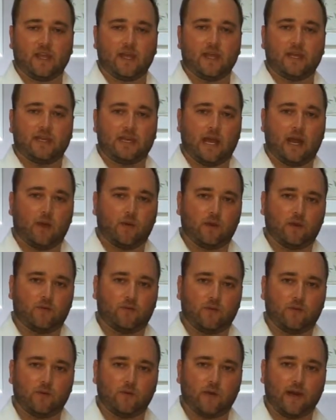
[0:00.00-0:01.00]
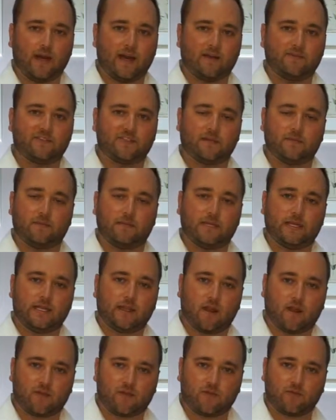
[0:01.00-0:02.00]
Now, if you have some knee
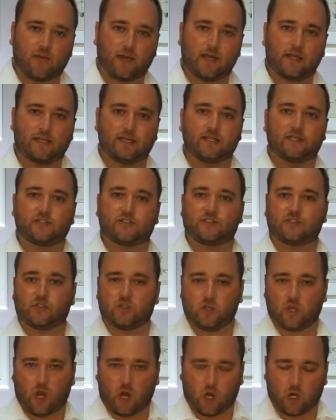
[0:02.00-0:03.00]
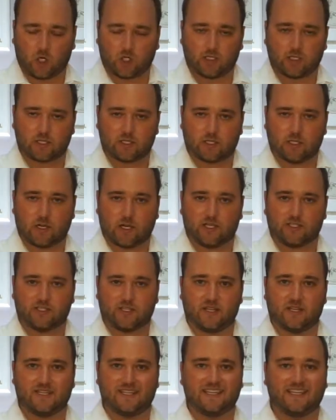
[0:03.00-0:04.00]
arthritis, cartilage loss
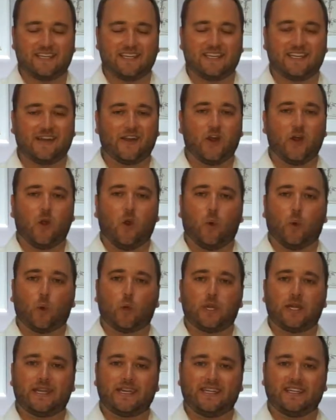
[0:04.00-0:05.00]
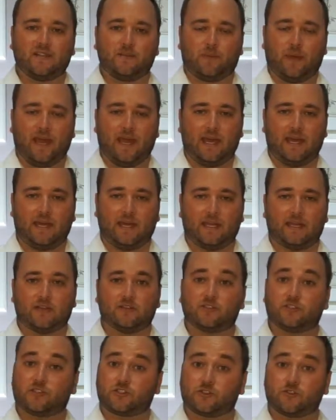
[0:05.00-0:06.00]
in the knee, or knee pain,
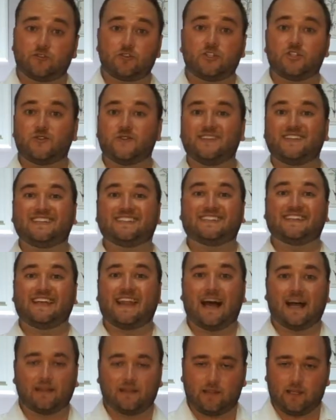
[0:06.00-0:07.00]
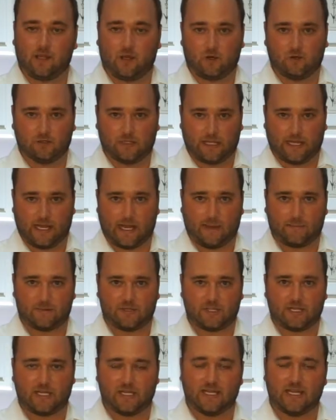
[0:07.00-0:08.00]
surgery is not the only
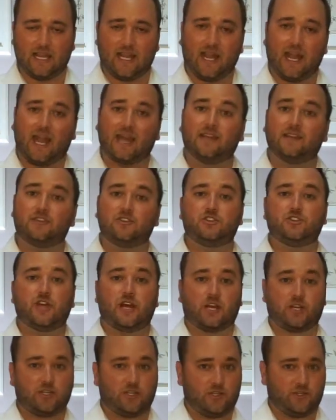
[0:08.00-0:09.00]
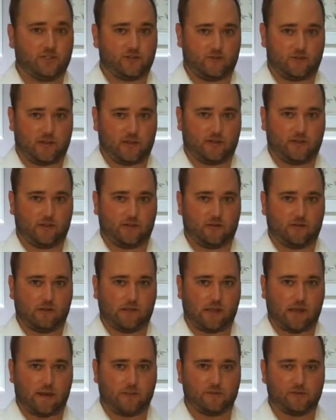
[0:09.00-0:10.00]
option, and injections are not the only
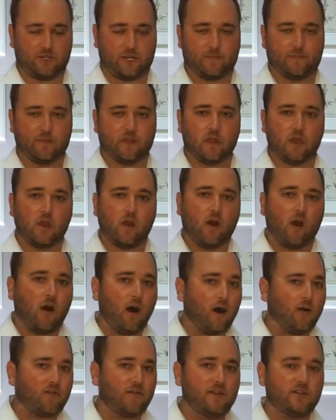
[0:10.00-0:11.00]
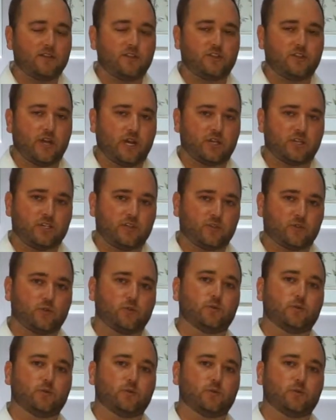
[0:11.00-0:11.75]
option. Often injections will